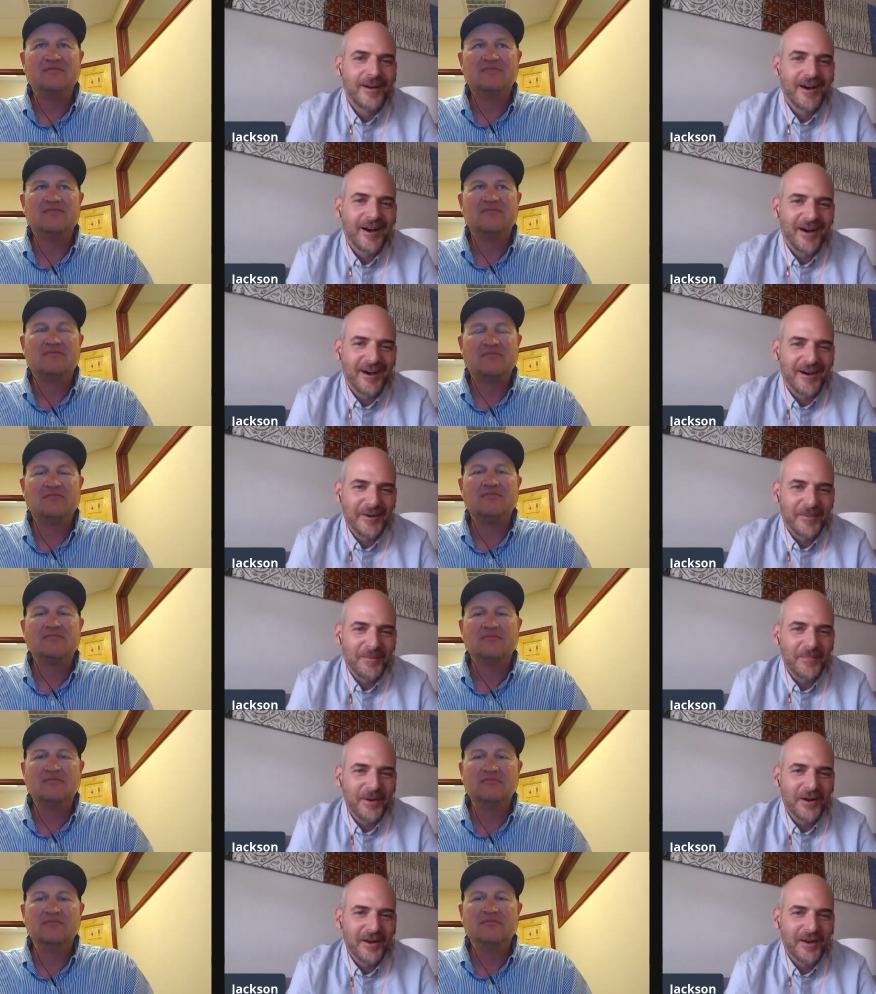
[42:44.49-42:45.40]

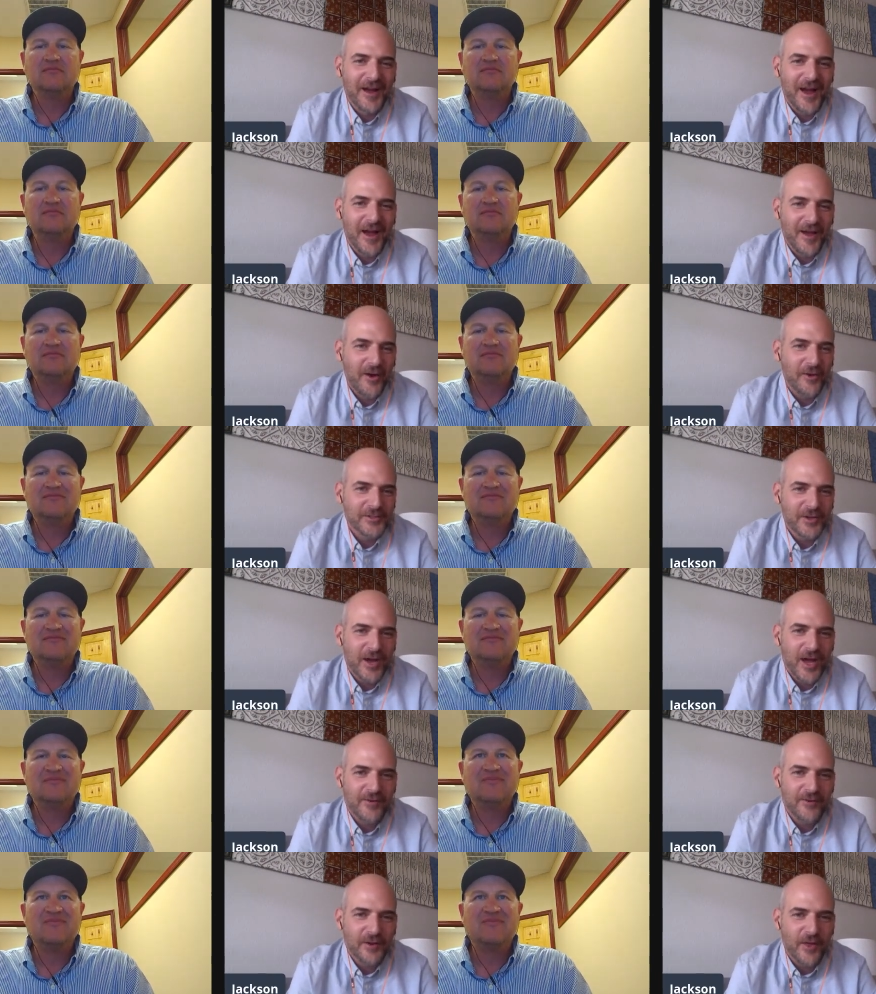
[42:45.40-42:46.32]
Speaker 1: Um, but I also
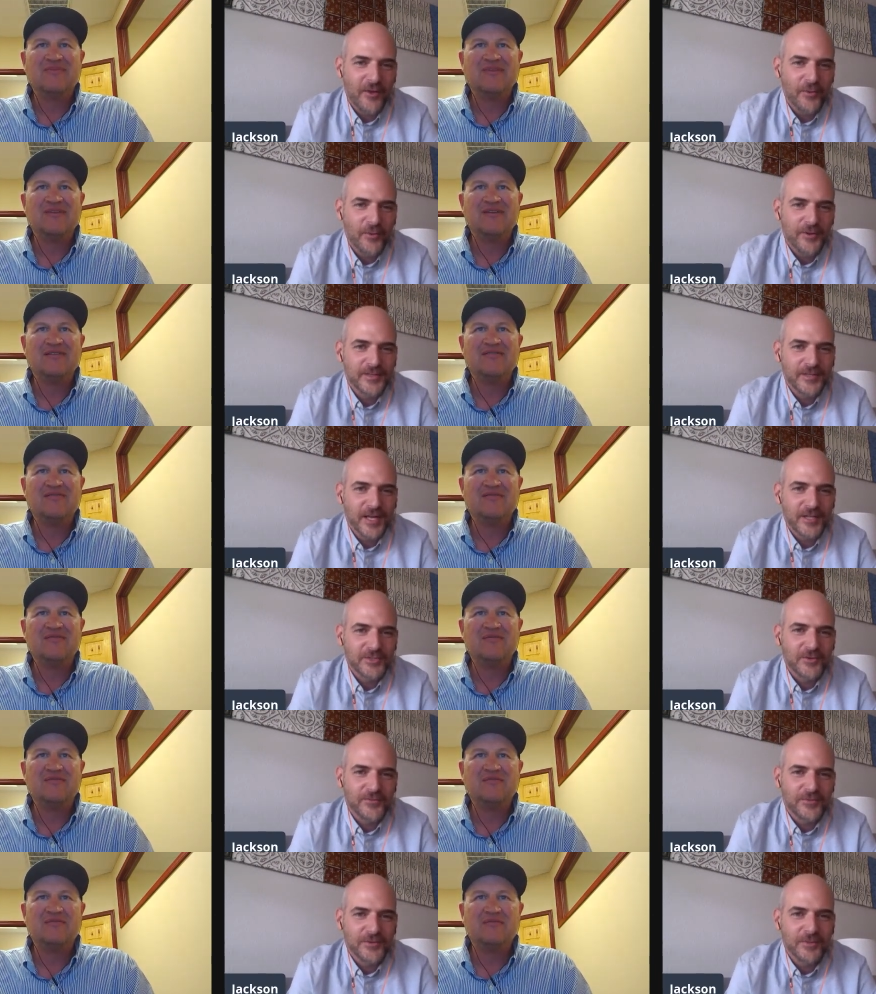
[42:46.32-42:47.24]
have another one
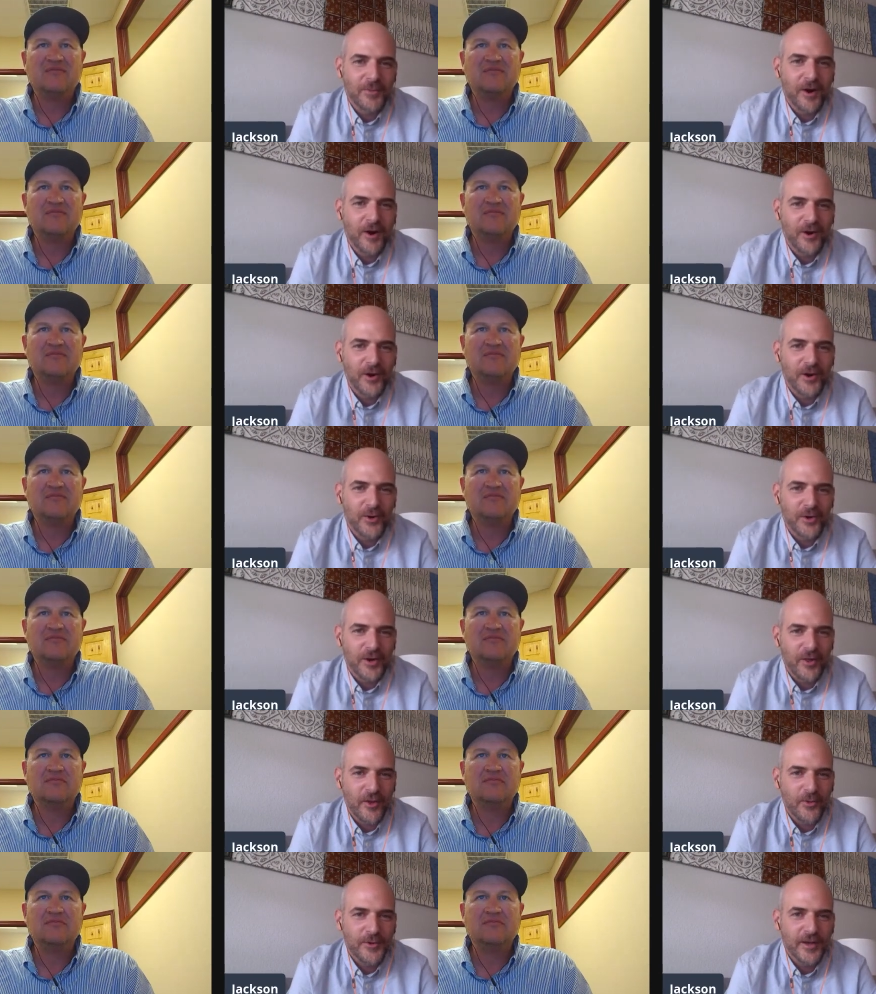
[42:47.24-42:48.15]
scheduled for tomorrow and
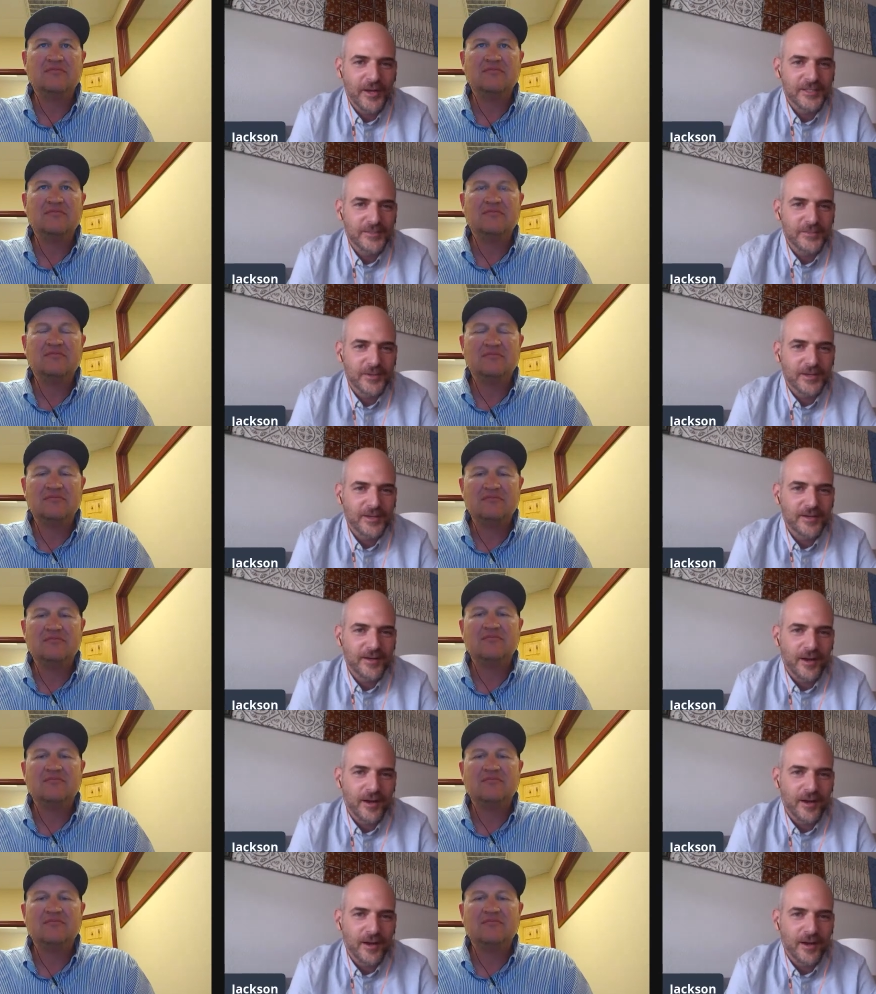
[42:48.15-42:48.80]
another one next week.